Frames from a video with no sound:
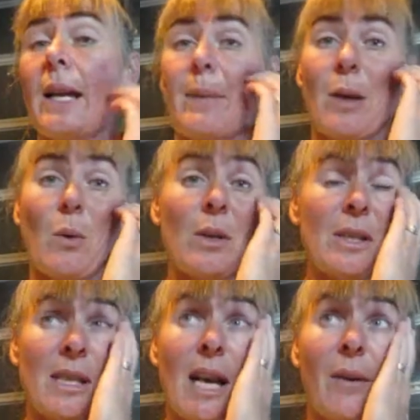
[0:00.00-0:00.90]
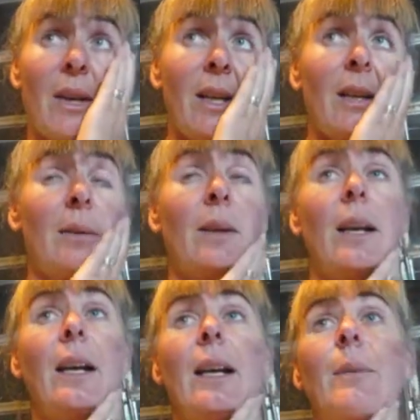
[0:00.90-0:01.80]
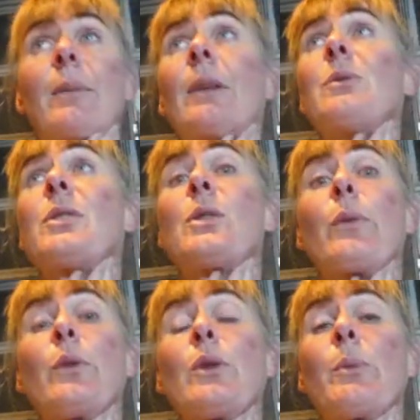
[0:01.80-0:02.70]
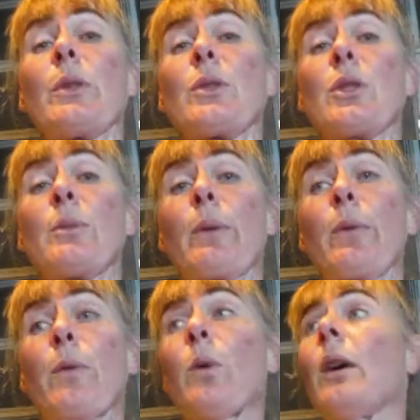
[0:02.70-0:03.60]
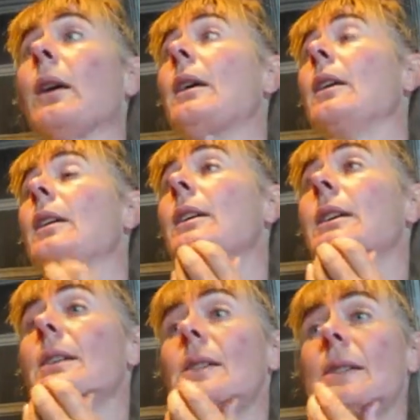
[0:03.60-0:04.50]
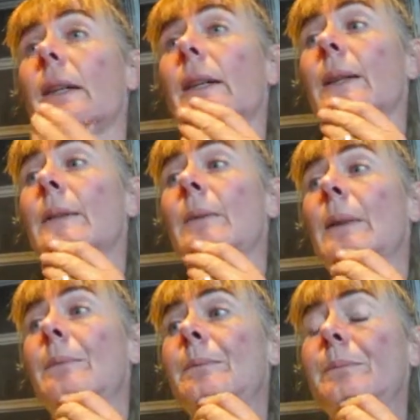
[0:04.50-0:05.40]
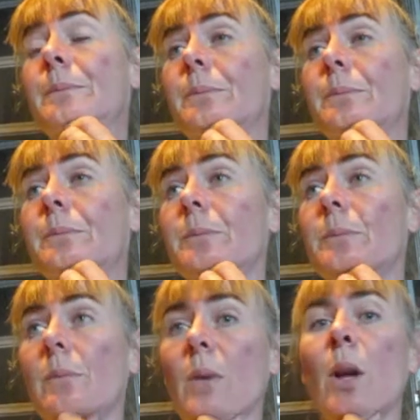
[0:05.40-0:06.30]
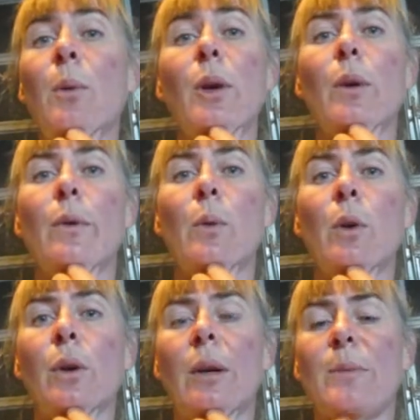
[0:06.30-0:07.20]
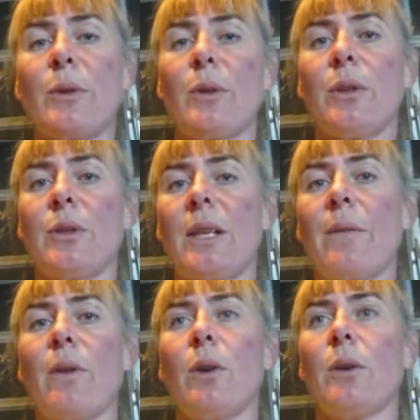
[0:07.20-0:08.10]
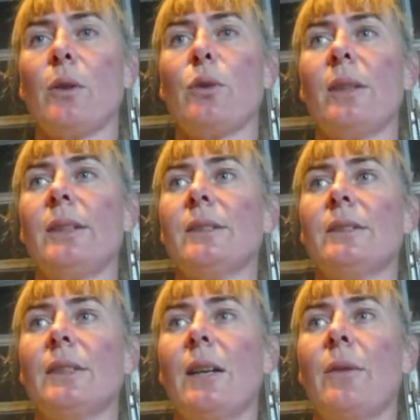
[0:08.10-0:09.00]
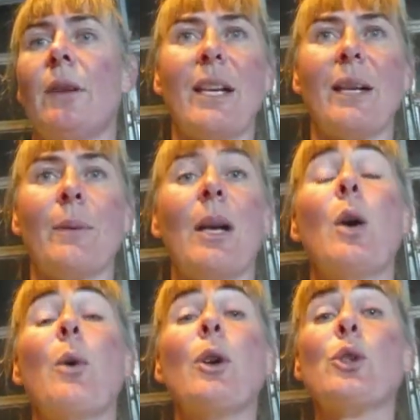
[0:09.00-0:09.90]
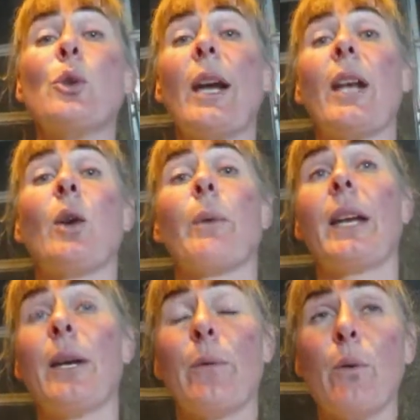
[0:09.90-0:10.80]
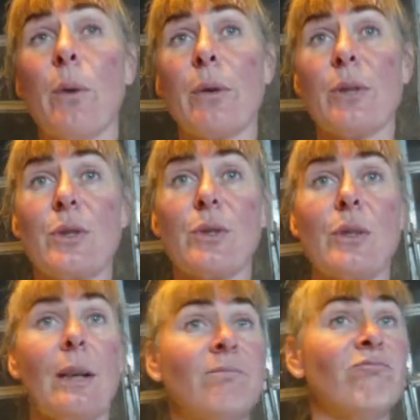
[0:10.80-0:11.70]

It came out quite starry. There was just a few spits just before, so I might go for a wander up soon and just have a look at the trees and stuff. Yeah. We're not sure how long we're here for, whether it's